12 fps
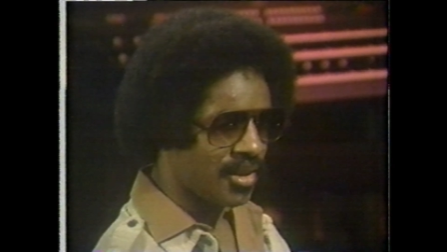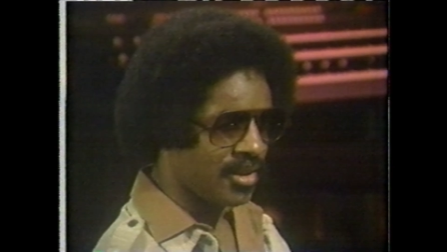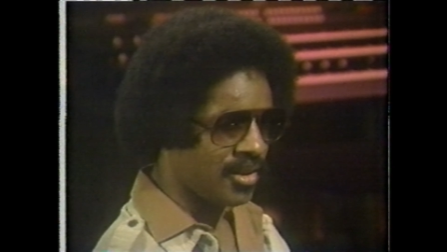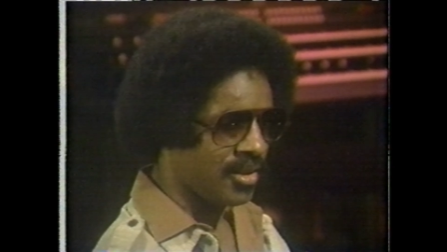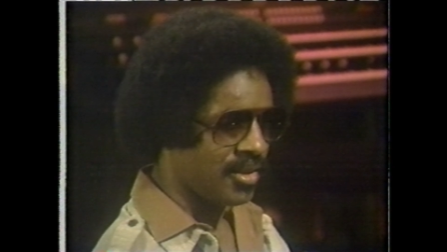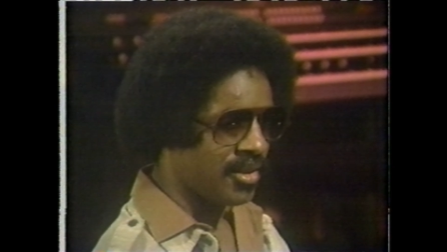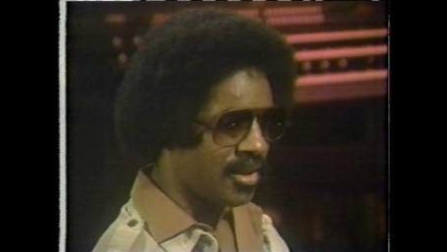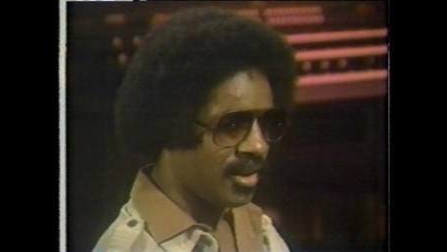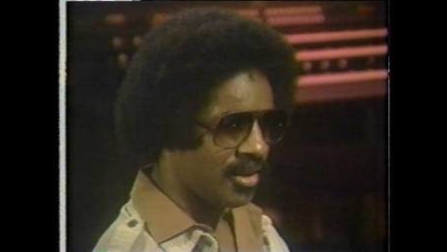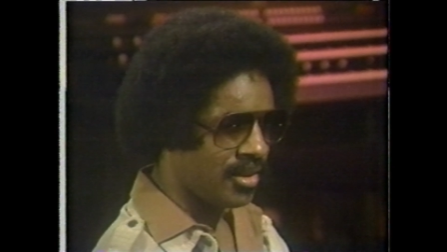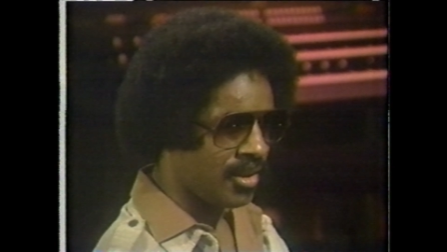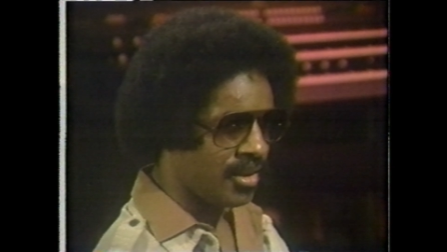I did.
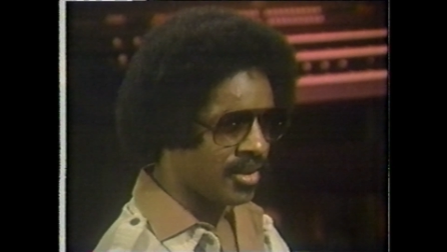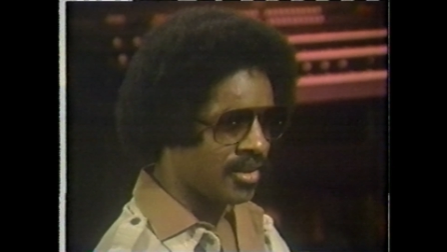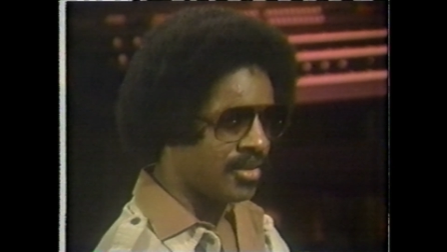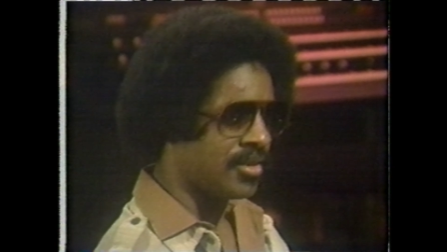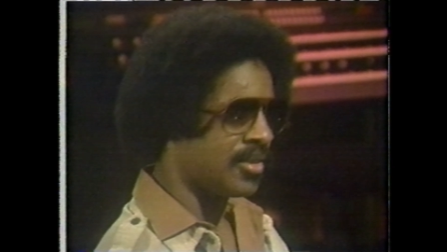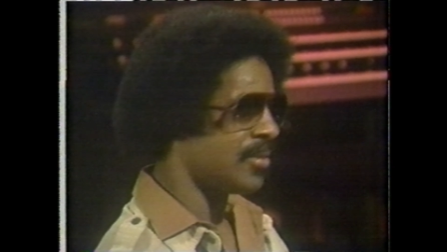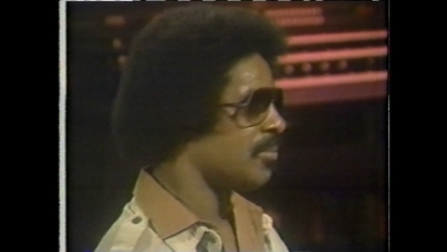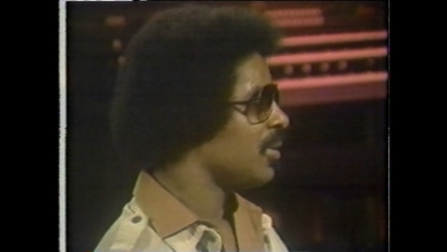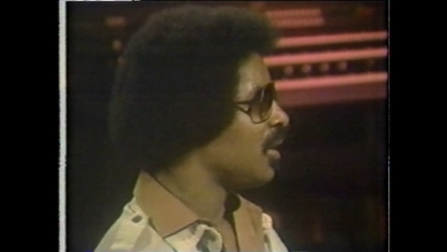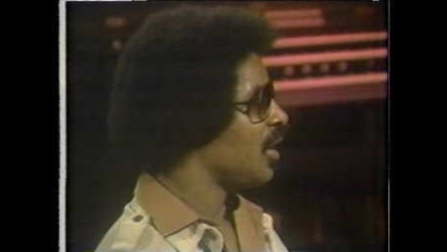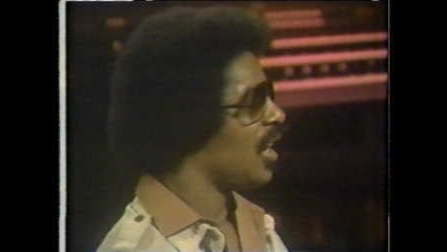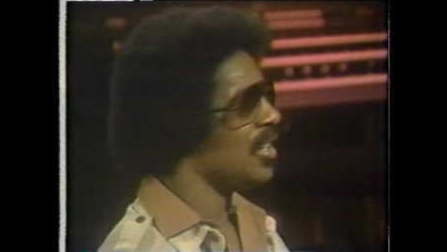I think that um,
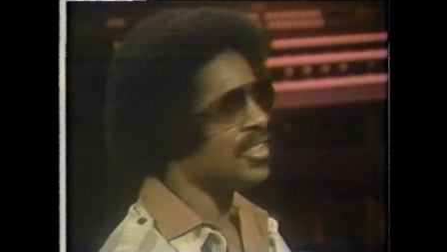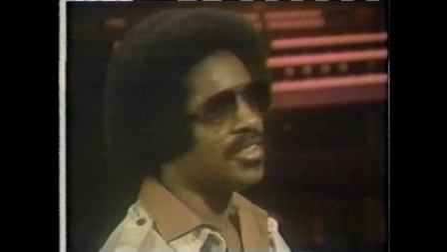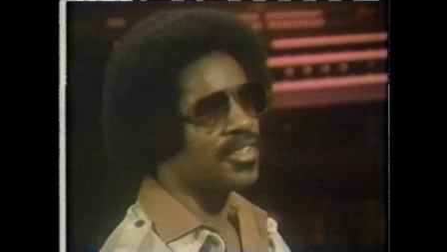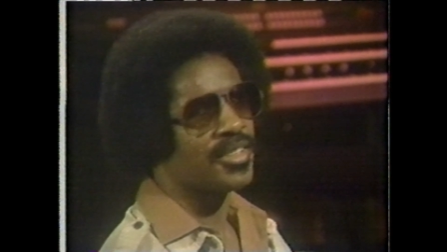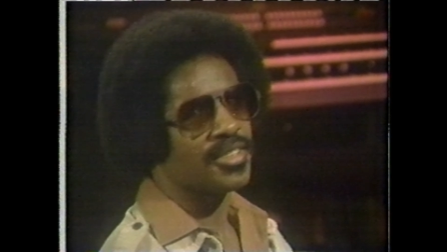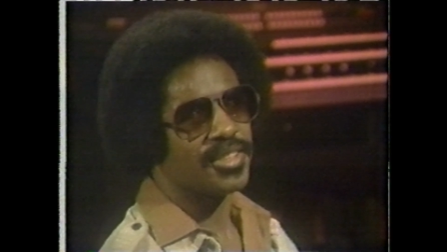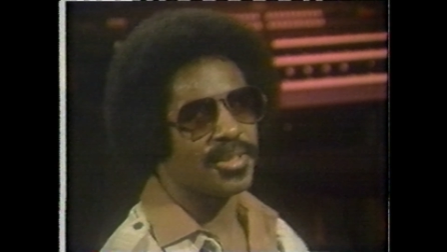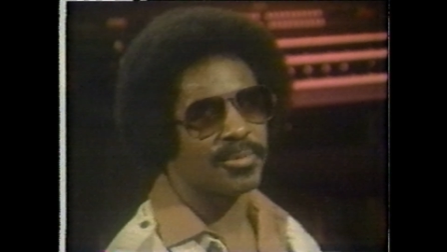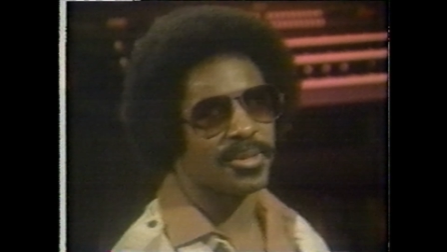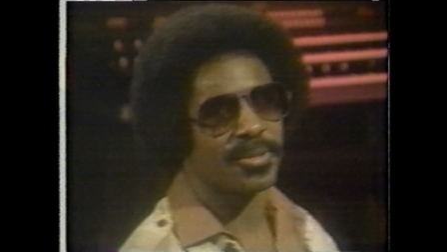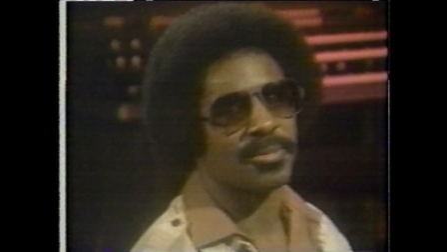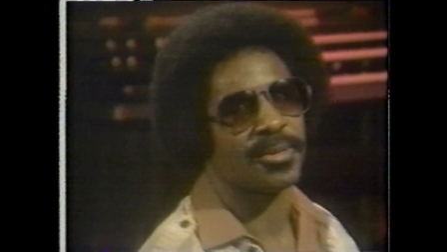I didn't understand
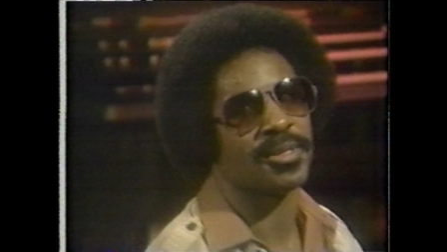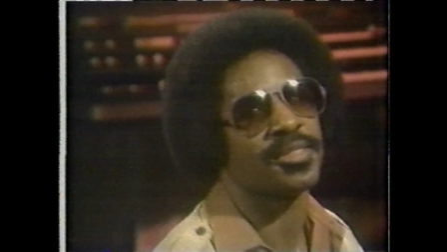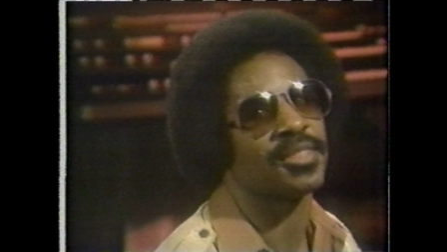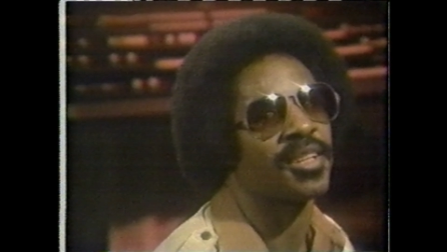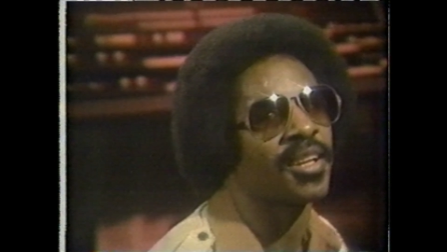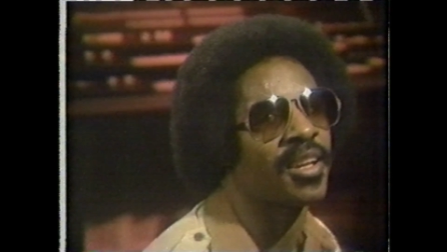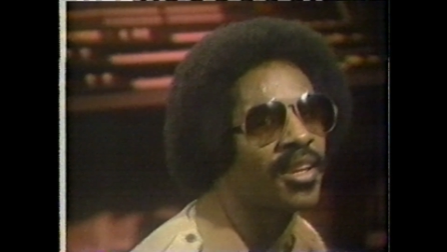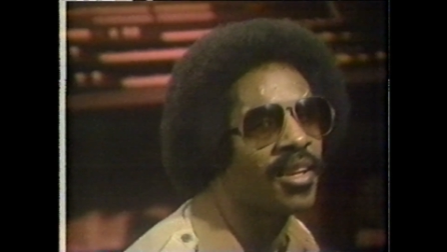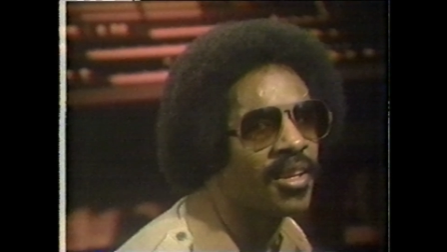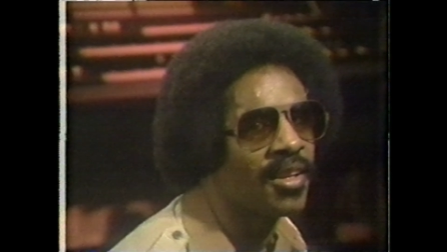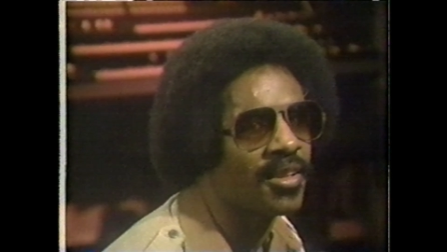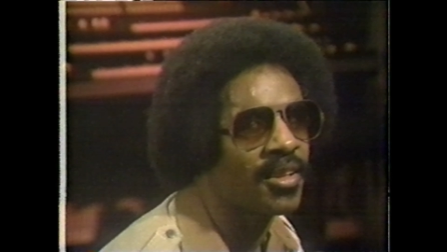what it was that I
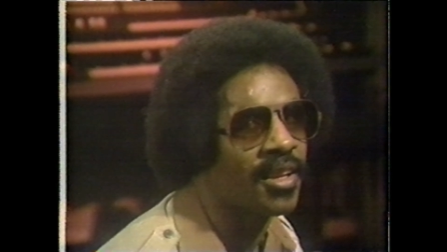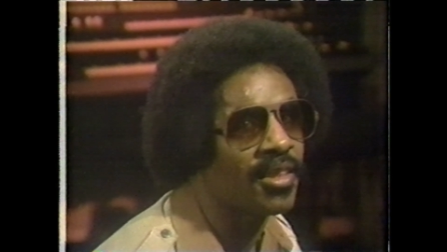did.